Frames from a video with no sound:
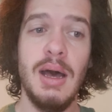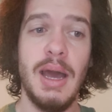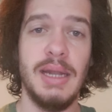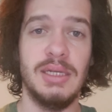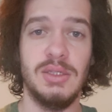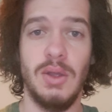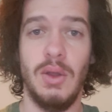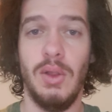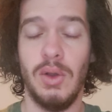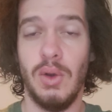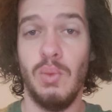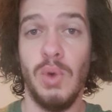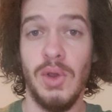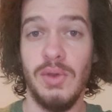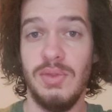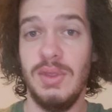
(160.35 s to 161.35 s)
and it's no longer
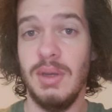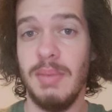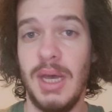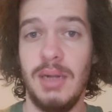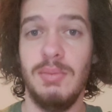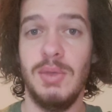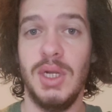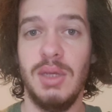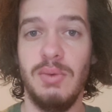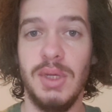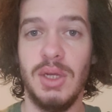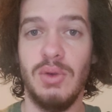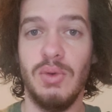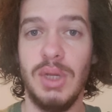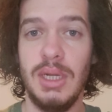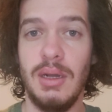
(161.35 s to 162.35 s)
worth the amount of money we
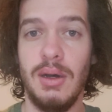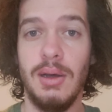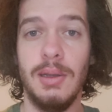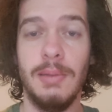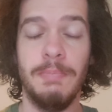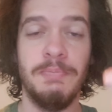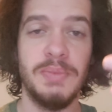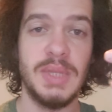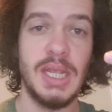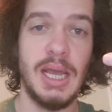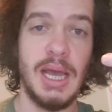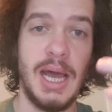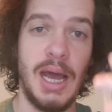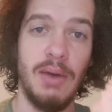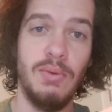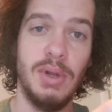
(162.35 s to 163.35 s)
agreed on.
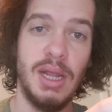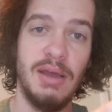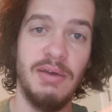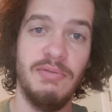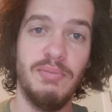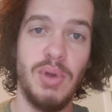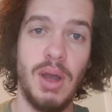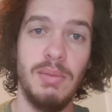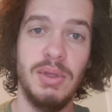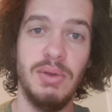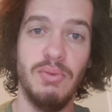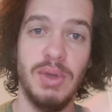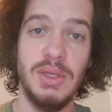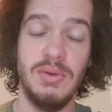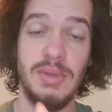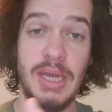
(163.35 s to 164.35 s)
I would have probably
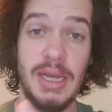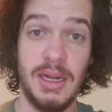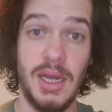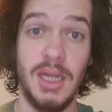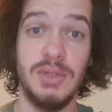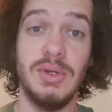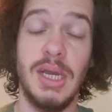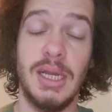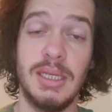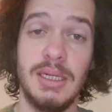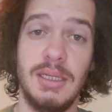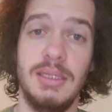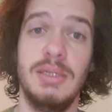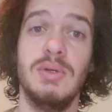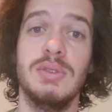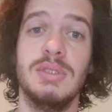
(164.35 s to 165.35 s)
rendered that contract in
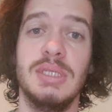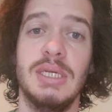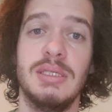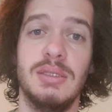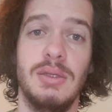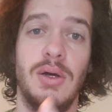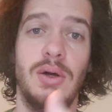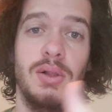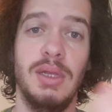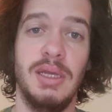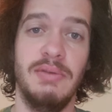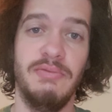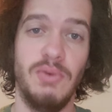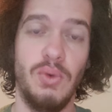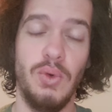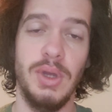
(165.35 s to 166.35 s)
a legal sense null
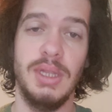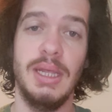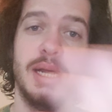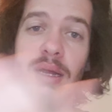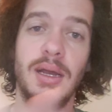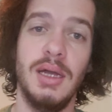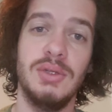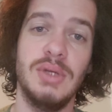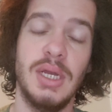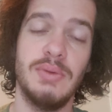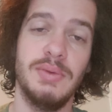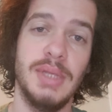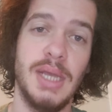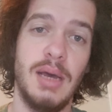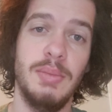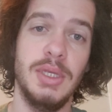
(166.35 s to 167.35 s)
and void. That contract
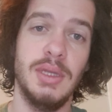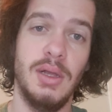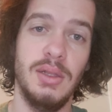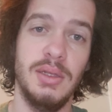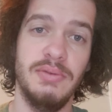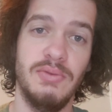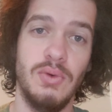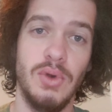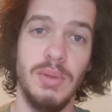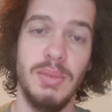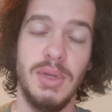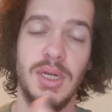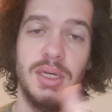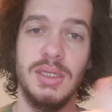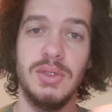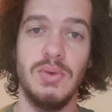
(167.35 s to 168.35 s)
would now be null and void
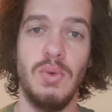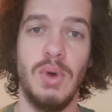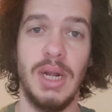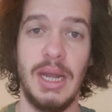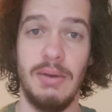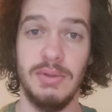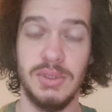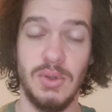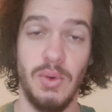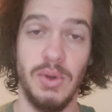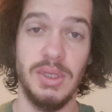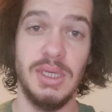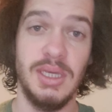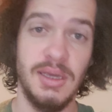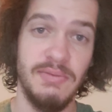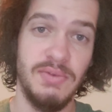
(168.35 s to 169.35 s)
because what I was going
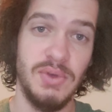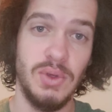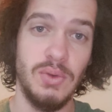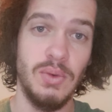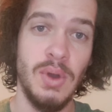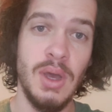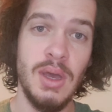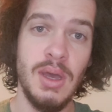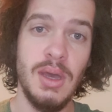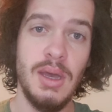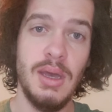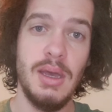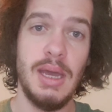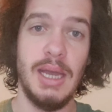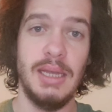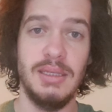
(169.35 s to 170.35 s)
to give you
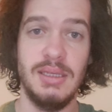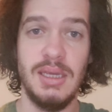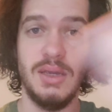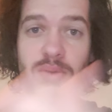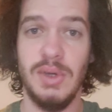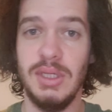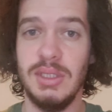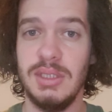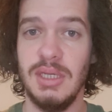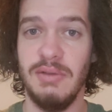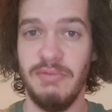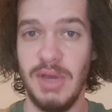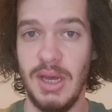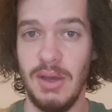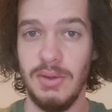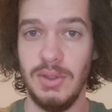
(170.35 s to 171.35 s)
had decreased in
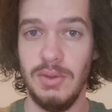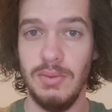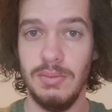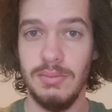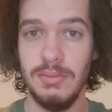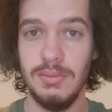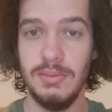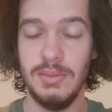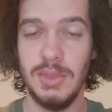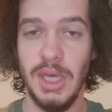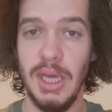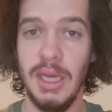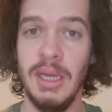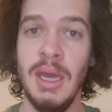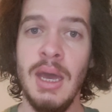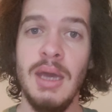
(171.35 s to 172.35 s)
value.
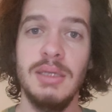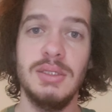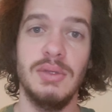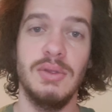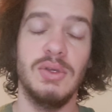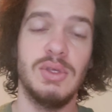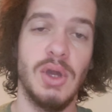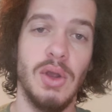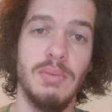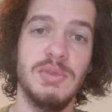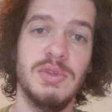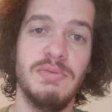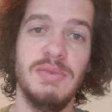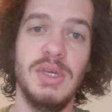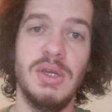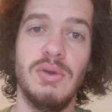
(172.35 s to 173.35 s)
Okay, so the terms
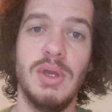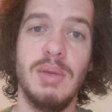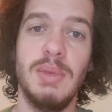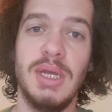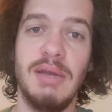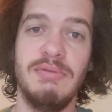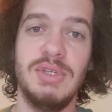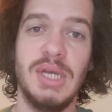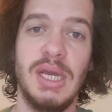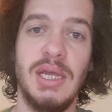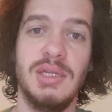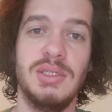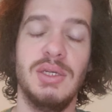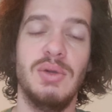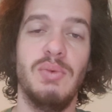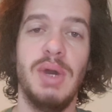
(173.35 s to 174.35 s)
of the agreement have
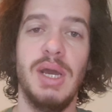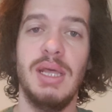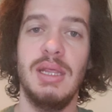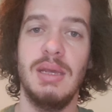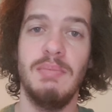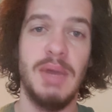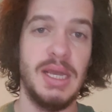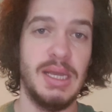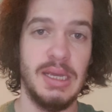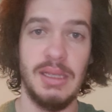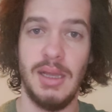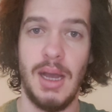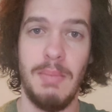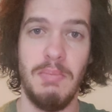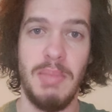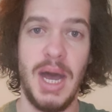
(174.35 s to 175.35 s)
changed in a way that make it
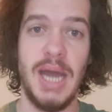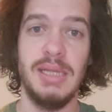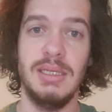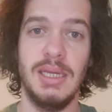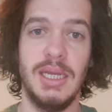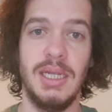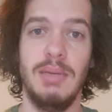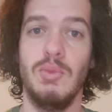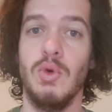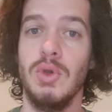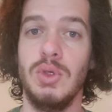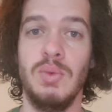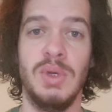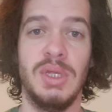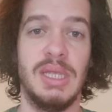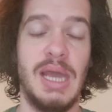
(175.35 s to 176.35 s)
not binding anymore.
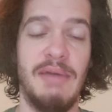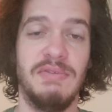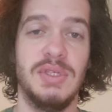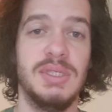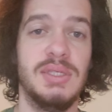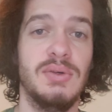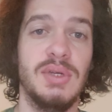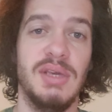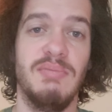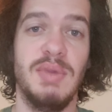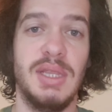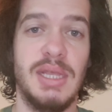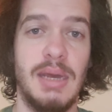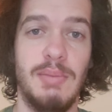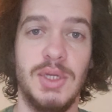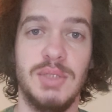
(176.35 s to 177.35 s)
You wouldn't have to still give me
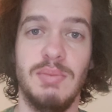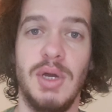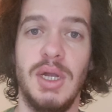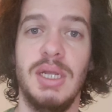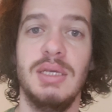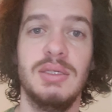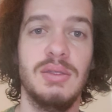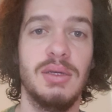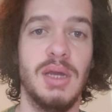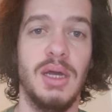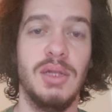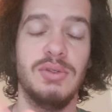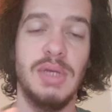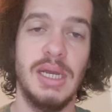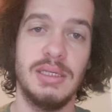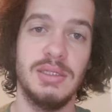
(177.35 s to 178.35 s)
that much money, so the
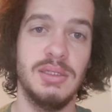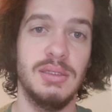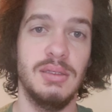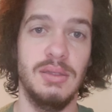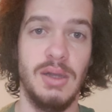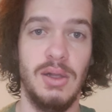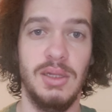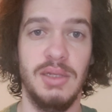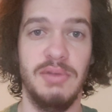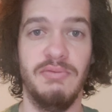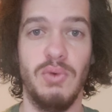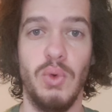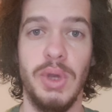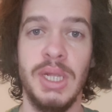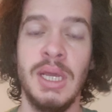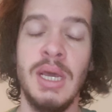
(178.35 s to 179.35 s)
contract's null and
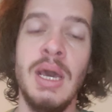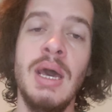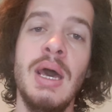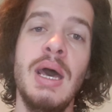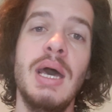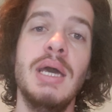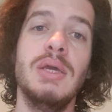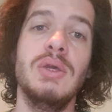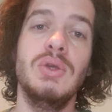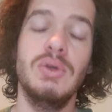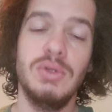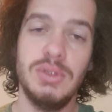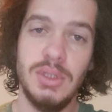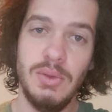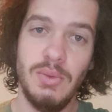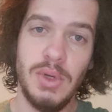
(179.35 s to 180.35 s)
void. You
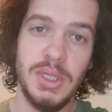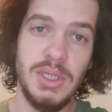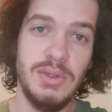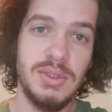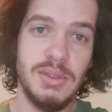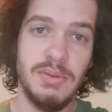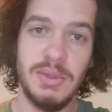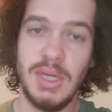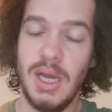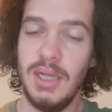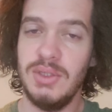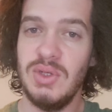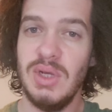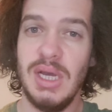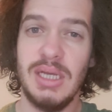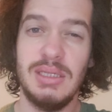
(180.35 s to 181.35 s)
usually want to use it with
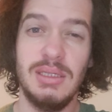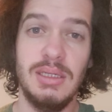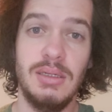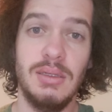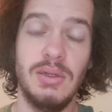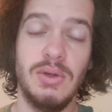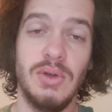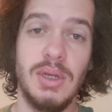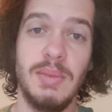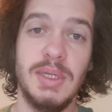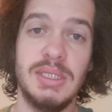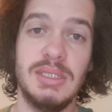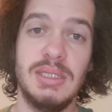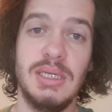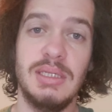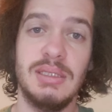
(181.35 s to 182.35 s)
contracts, legal
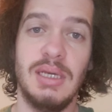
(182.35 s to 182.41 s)
agreements, things